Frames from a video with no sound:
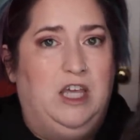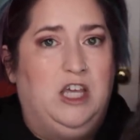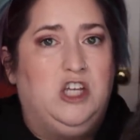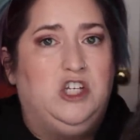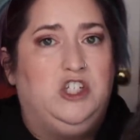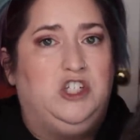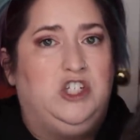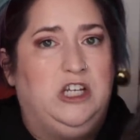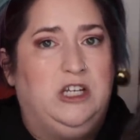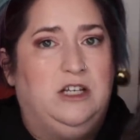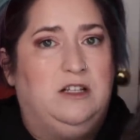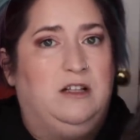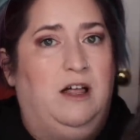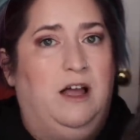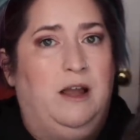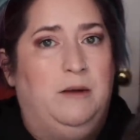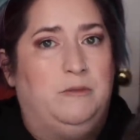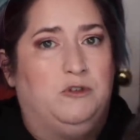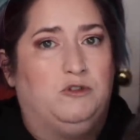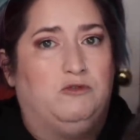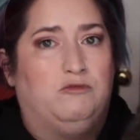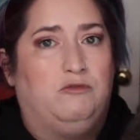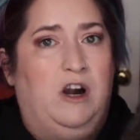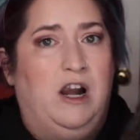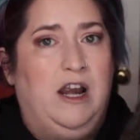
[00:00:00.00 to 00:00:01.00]
she
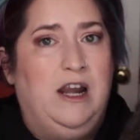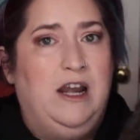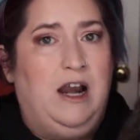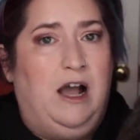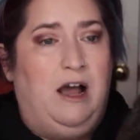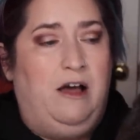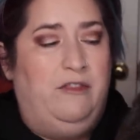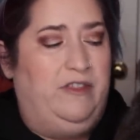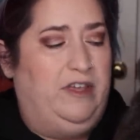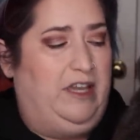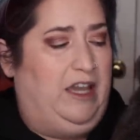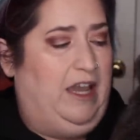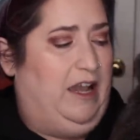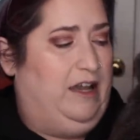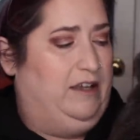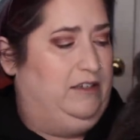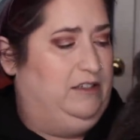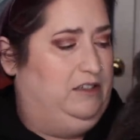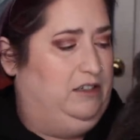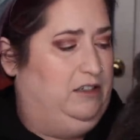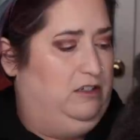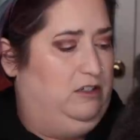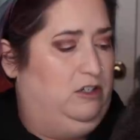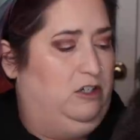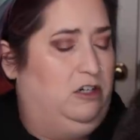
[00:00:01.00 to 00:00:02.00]
climbed right on the cat
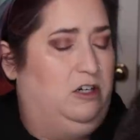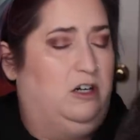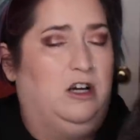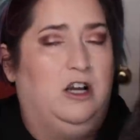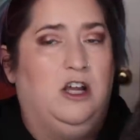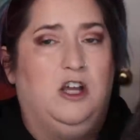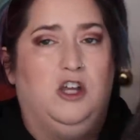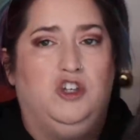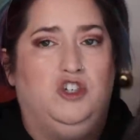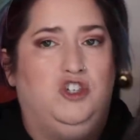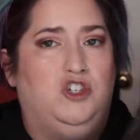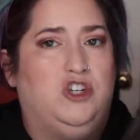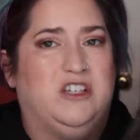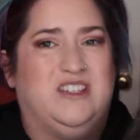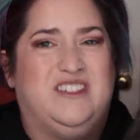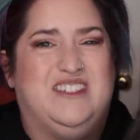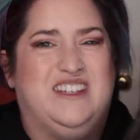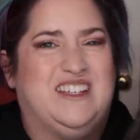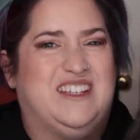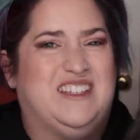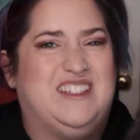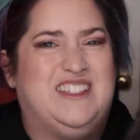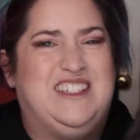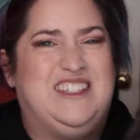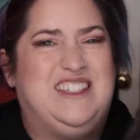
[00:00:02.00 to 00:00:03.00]
sitter, just
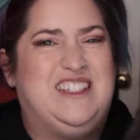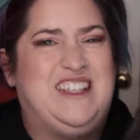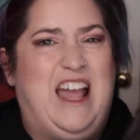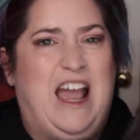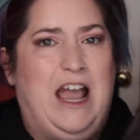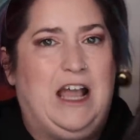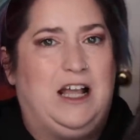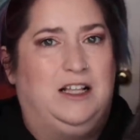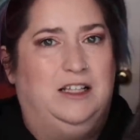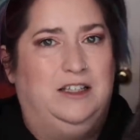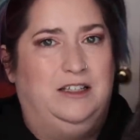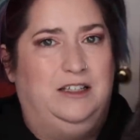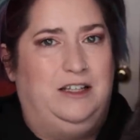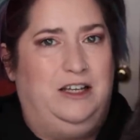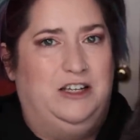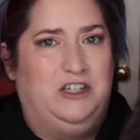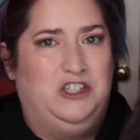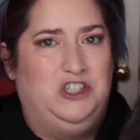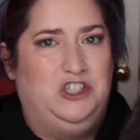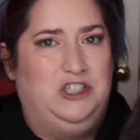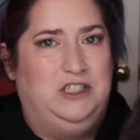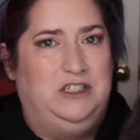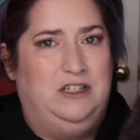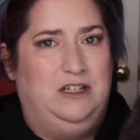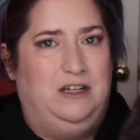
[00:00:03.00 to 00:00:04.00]
exactly like
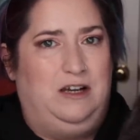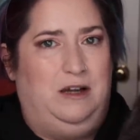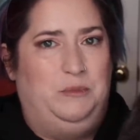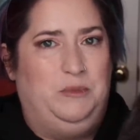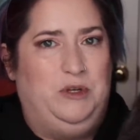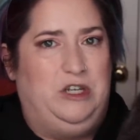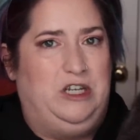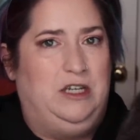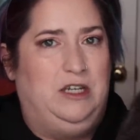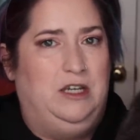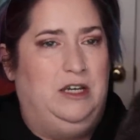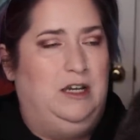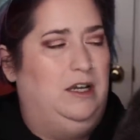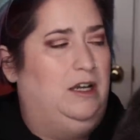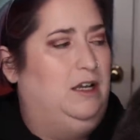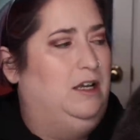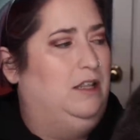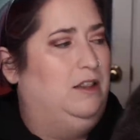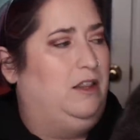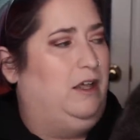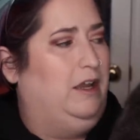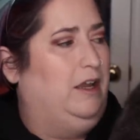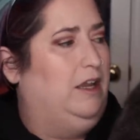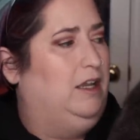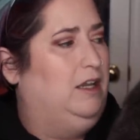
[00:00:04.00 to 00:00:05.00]
she did on me.
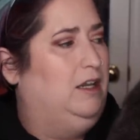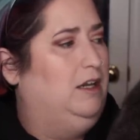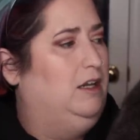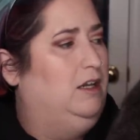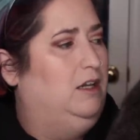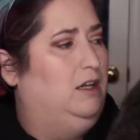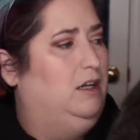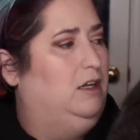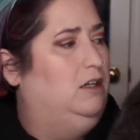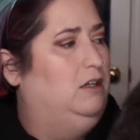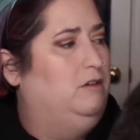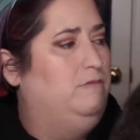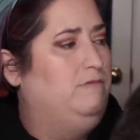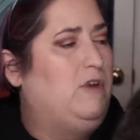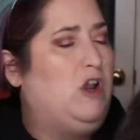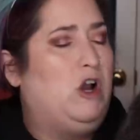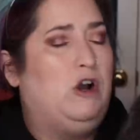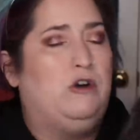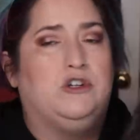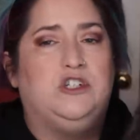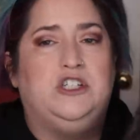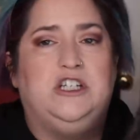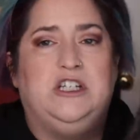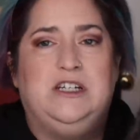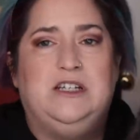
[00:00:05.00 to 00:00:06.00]
Like,
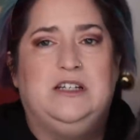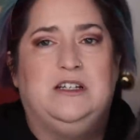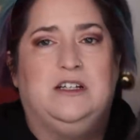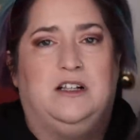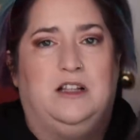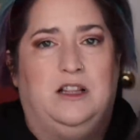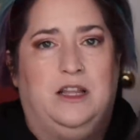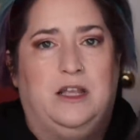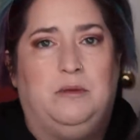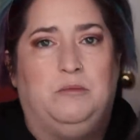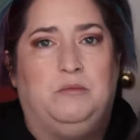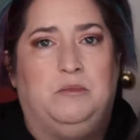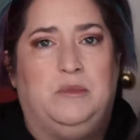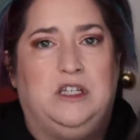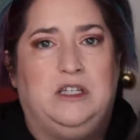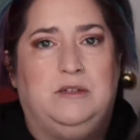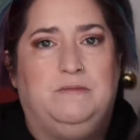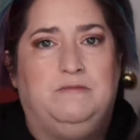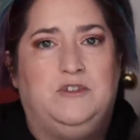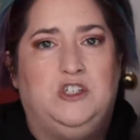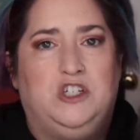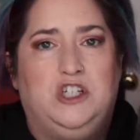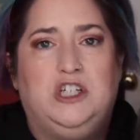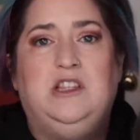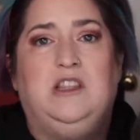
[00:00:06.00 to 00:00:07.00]
no, she didn't claim me.
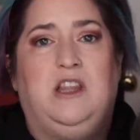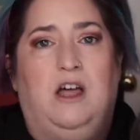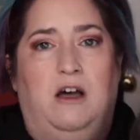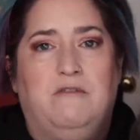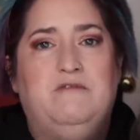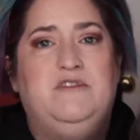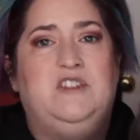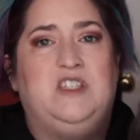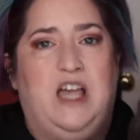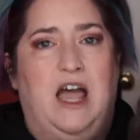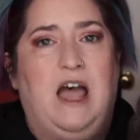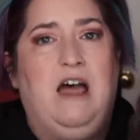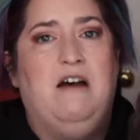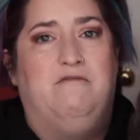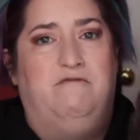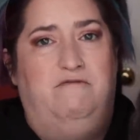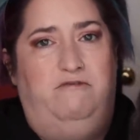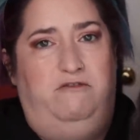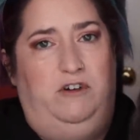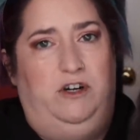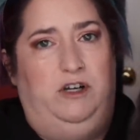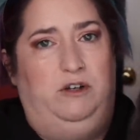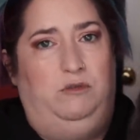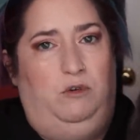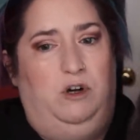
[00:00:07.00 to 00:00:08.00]
She loves
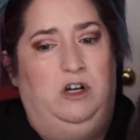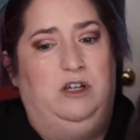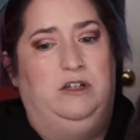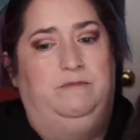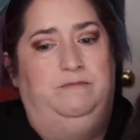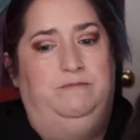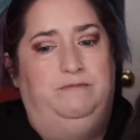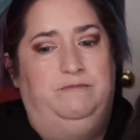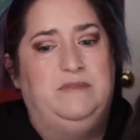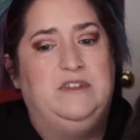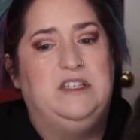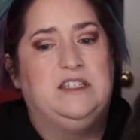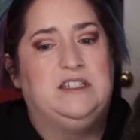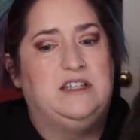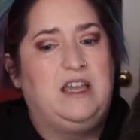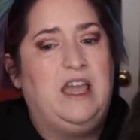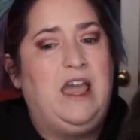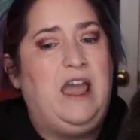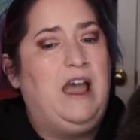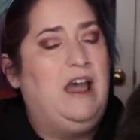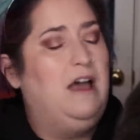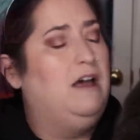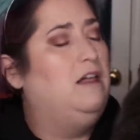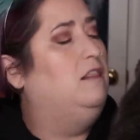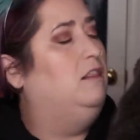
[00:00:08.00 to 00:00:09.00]
everyone. This
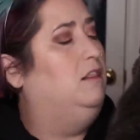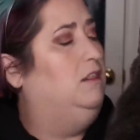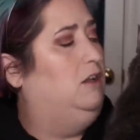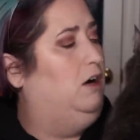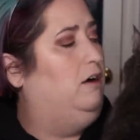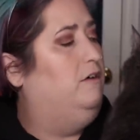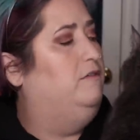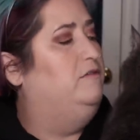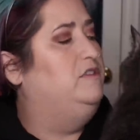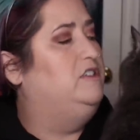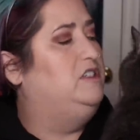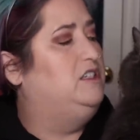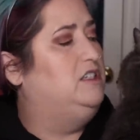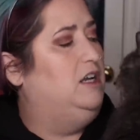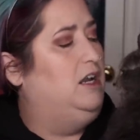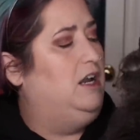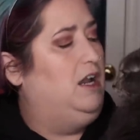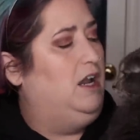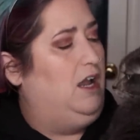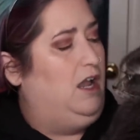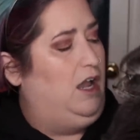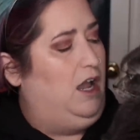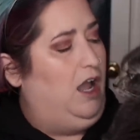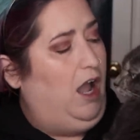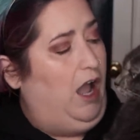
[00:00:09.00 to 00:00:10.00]
cat loves
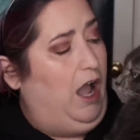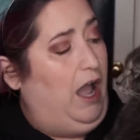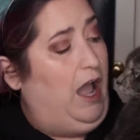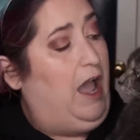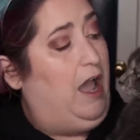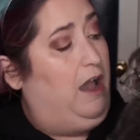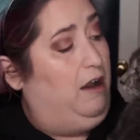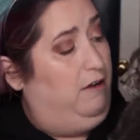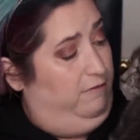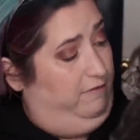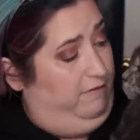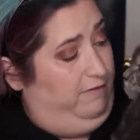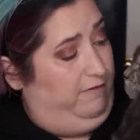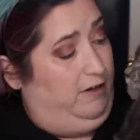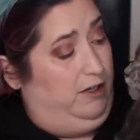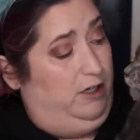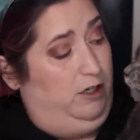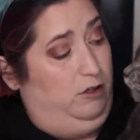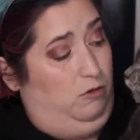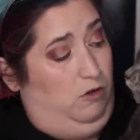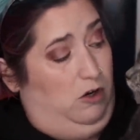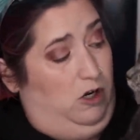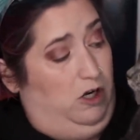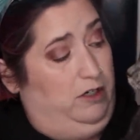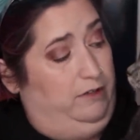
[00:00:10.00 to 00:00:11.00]

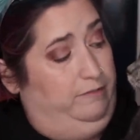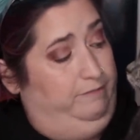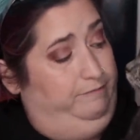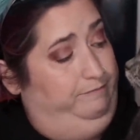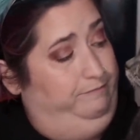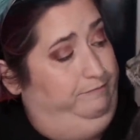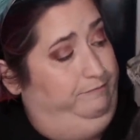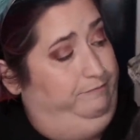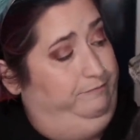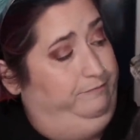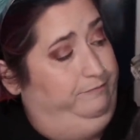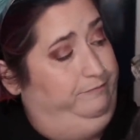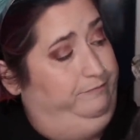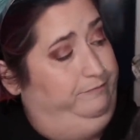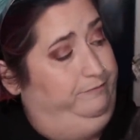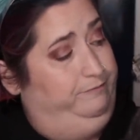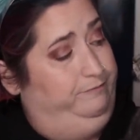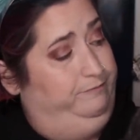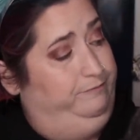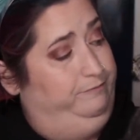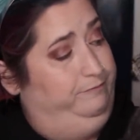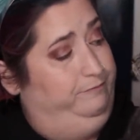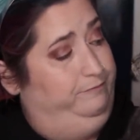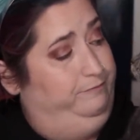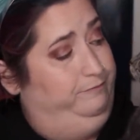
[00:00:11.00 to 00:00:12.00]
everyone.
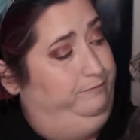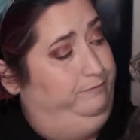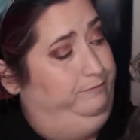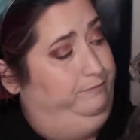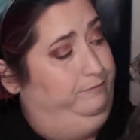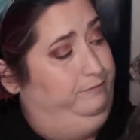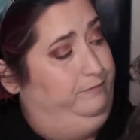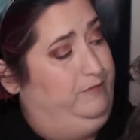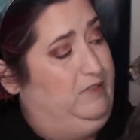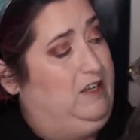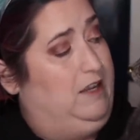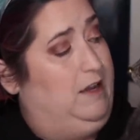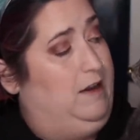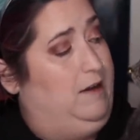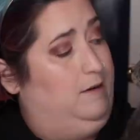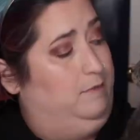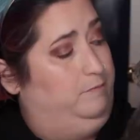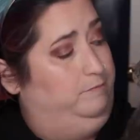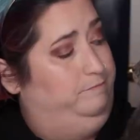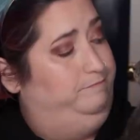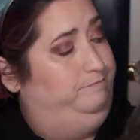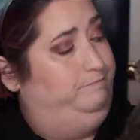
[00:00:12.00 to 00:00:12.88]
Yeah.